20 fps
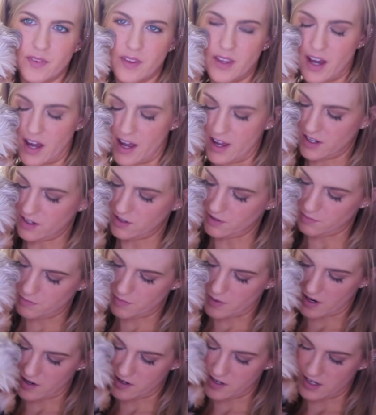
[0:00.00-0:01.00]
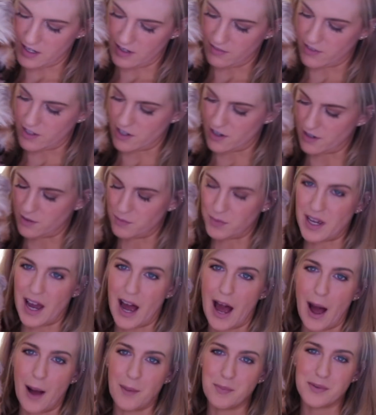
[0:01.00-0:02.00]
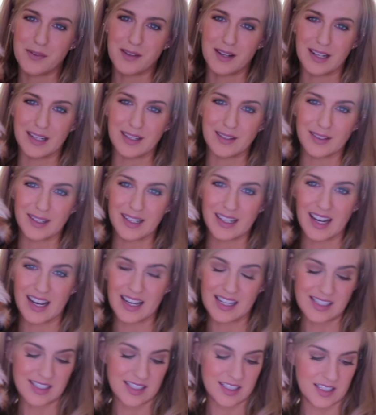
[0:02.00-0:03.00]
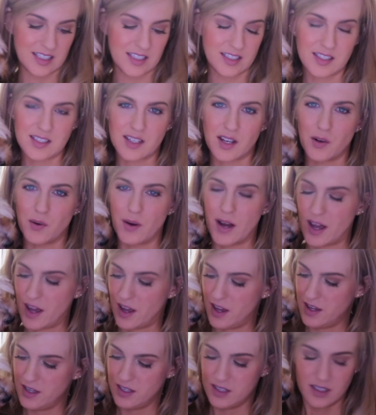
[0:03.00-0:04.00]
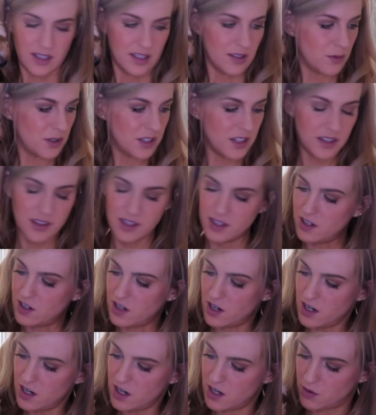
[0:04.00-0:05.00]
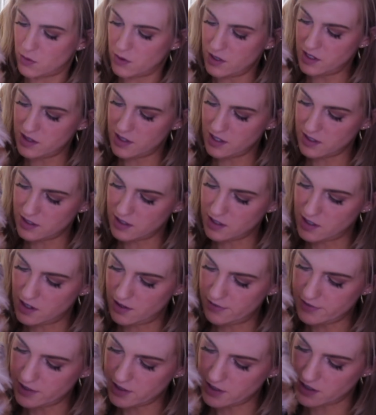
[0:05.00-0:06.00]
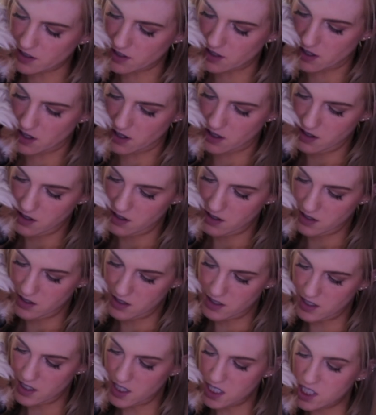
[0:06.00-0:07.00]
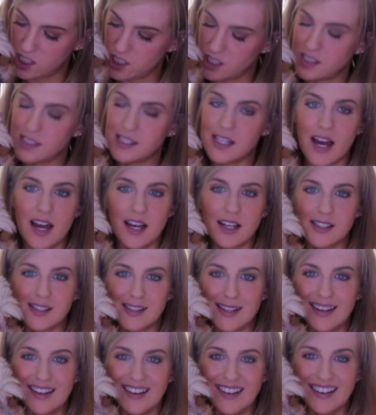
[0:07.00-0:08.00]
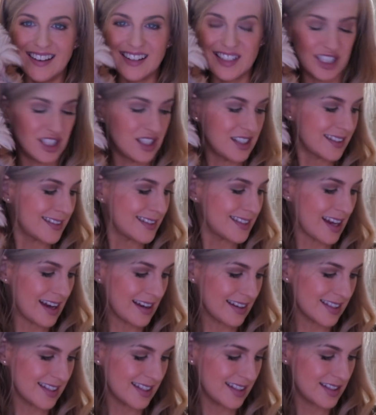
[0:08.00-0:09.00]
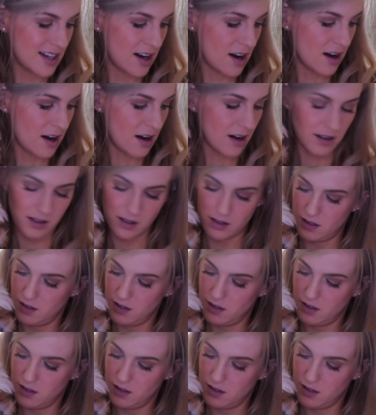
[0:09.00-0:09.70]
Yeah, I couldn't bear to leave it on and me absolutely hated it, so uh, what do you think of her? What do you think of the cover girl? Is she sexy? Is she a sexy dog?